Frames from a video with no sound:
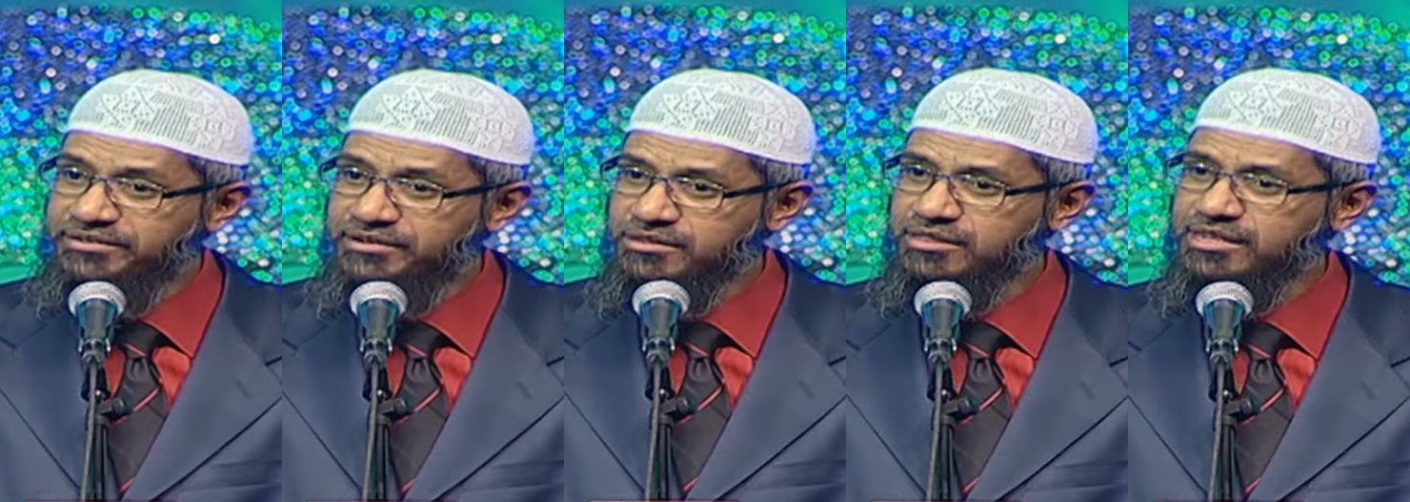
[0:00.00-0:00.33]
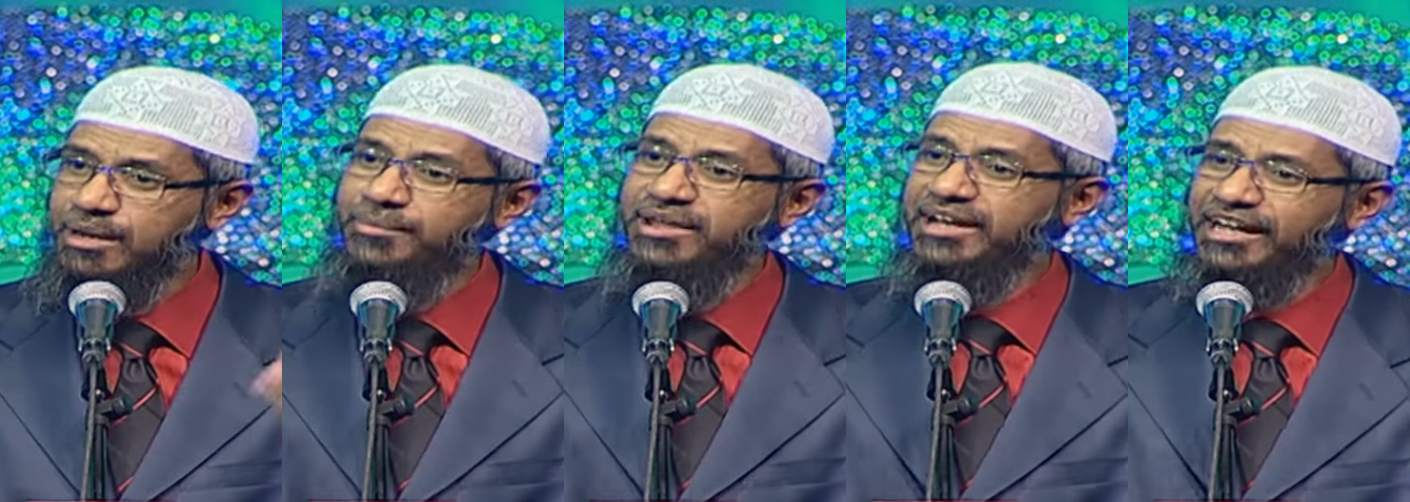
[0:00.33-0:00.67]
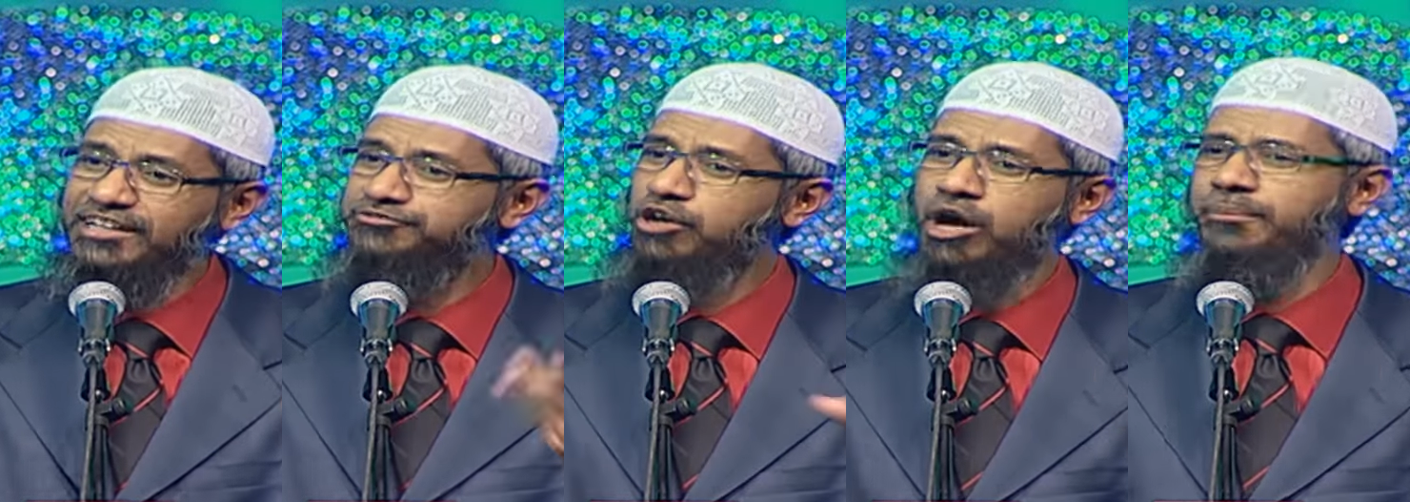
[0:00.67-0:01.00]
mistresses in
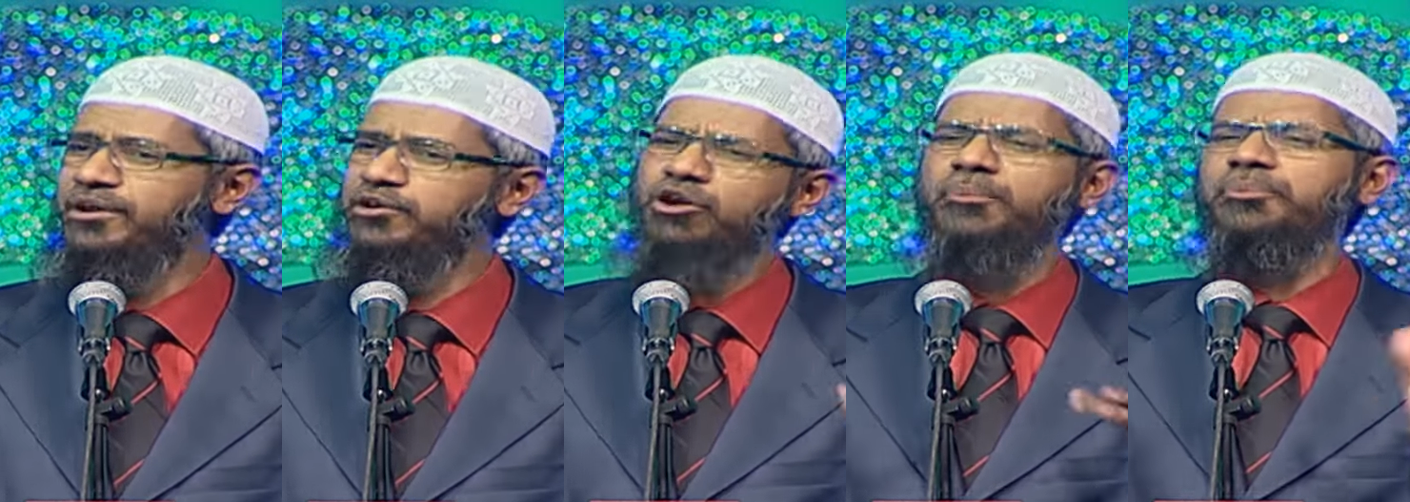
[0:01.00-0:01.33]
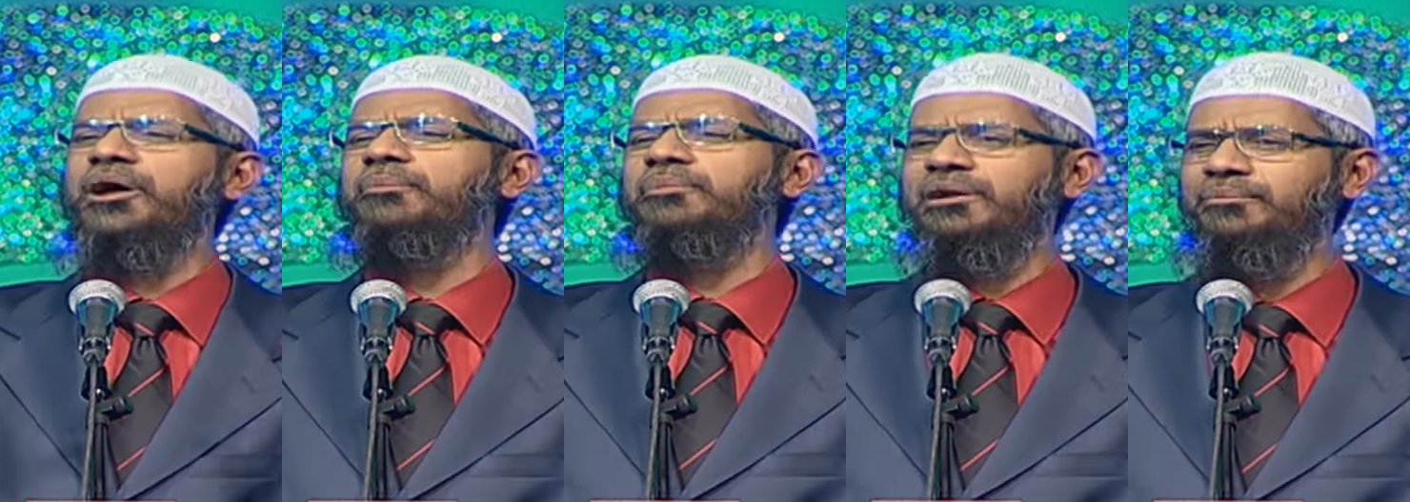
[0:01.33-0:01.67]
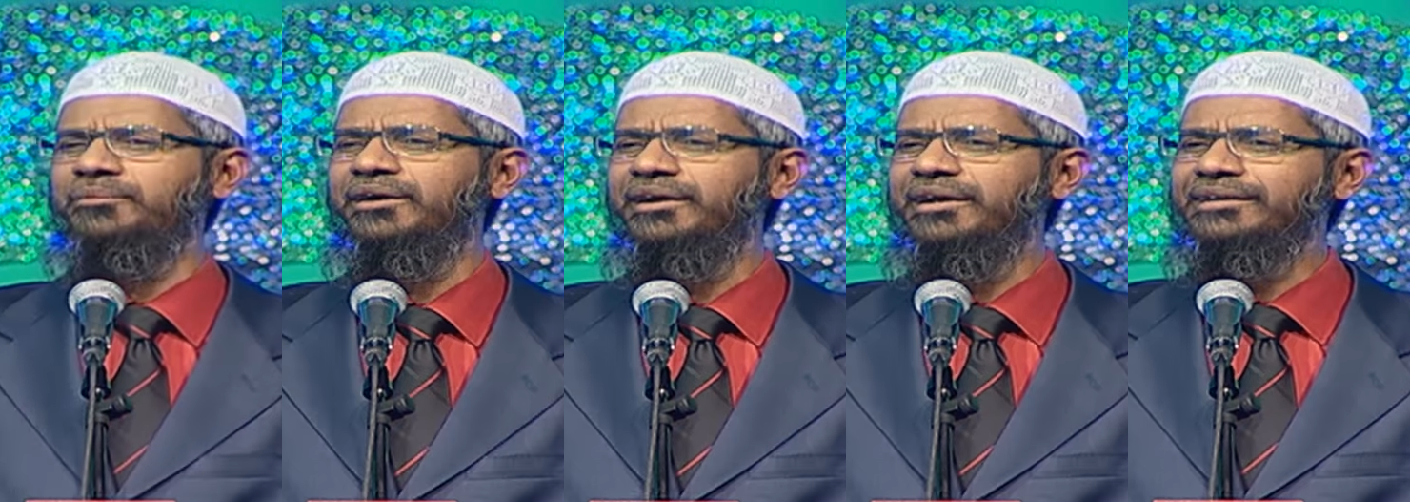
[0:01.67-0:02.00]
America is common, no
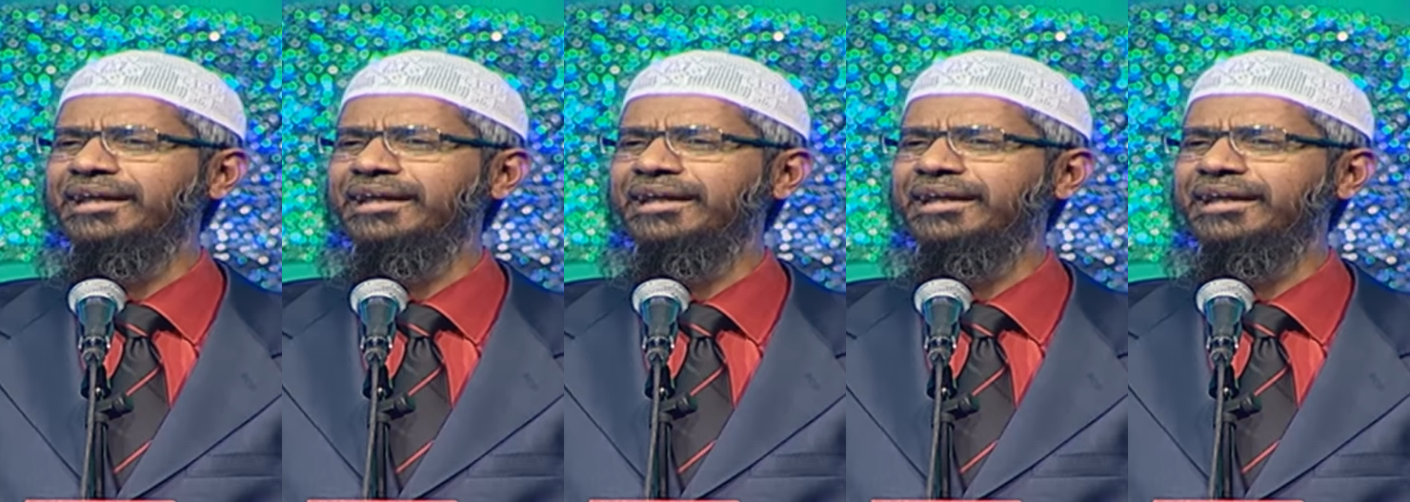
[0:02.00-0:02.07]
problem.